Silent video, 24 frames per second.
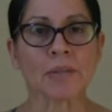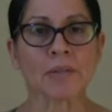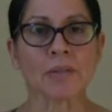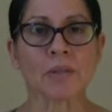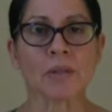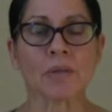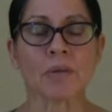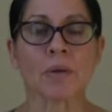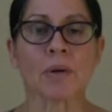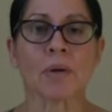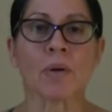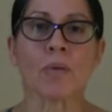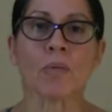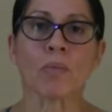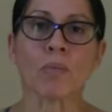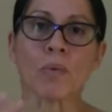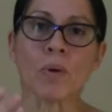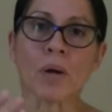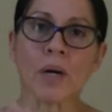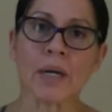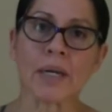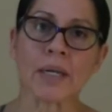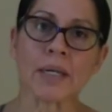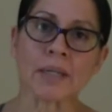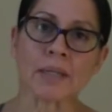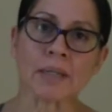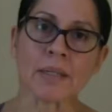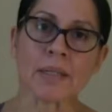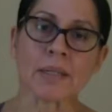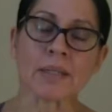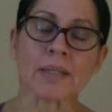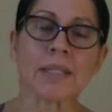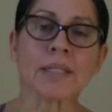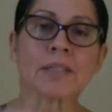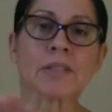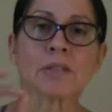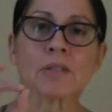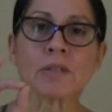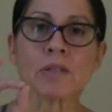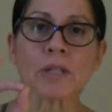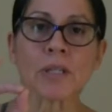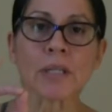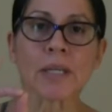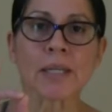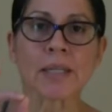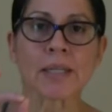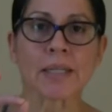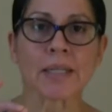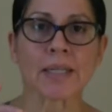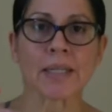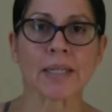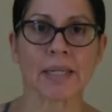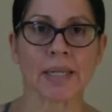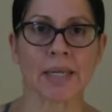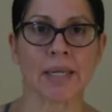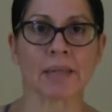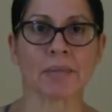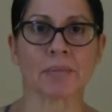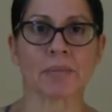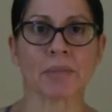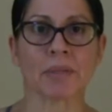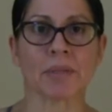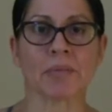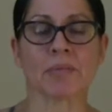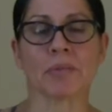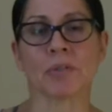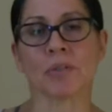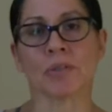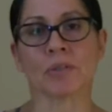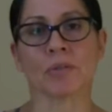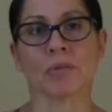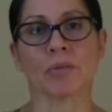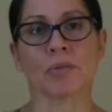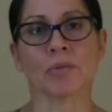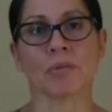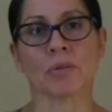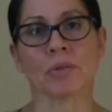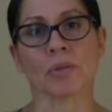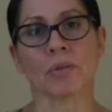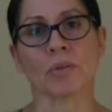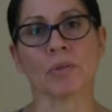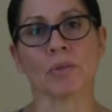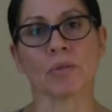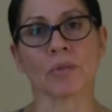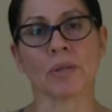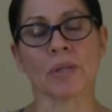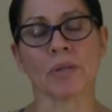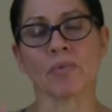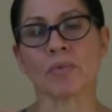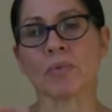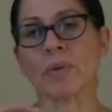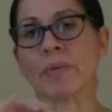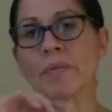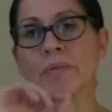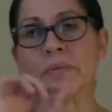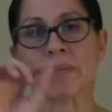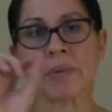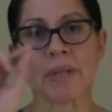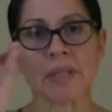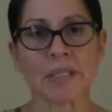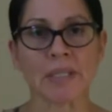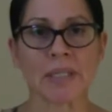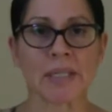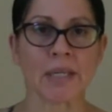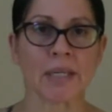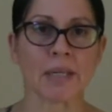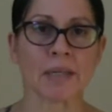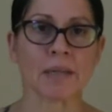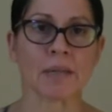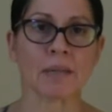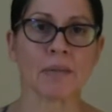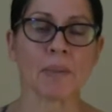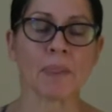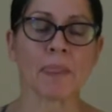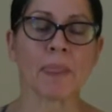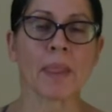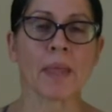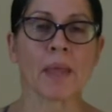So one, let's look at the anatomy of the shoulder and revisit